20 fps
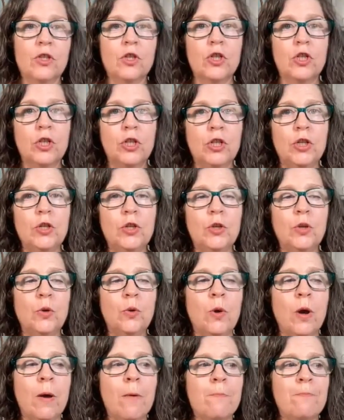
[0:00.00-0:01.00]

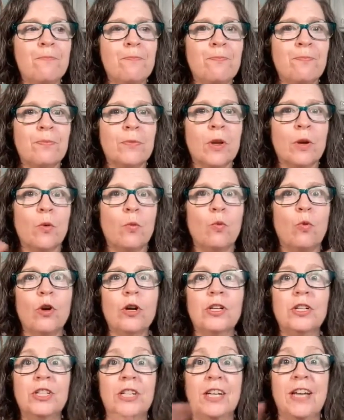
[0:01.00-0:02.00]
to
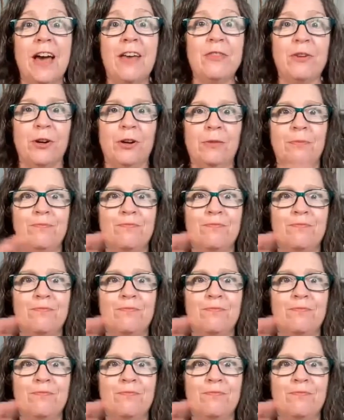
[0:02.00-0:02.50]
work together.